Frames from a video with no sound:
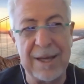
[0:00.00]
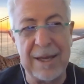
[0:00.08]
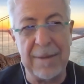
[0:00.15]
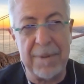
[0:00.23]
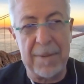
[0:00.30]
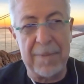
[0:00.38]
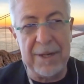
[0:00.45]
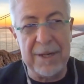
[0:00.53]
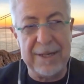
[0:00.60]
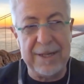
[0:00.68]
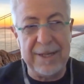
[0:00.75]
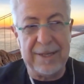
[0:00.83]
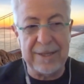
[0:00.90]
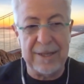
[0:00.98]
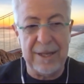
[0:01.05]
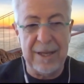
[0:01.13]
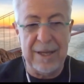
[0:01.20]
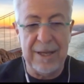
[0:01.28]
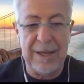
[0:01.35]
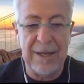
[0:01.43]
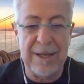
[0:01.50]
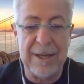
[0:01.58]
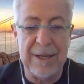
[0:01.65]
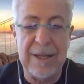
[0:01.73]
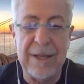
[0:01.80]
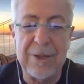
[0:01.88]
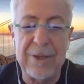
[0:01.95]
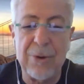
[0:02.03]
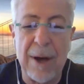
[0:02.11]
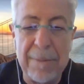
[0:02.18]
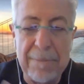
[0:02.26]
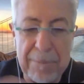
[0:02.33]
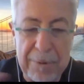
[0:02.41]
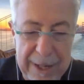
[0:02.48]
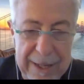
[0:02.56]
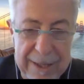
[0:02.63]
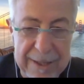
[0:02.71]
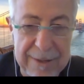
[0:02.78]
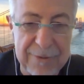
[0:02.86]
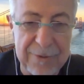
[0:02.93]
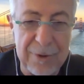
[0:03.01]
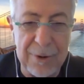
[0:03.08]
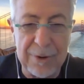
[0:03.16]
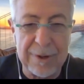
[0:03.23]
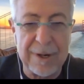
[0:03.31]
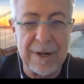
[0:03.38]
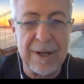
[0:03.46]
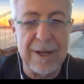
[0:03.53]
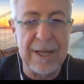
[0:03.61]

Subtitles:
capabilities to operate for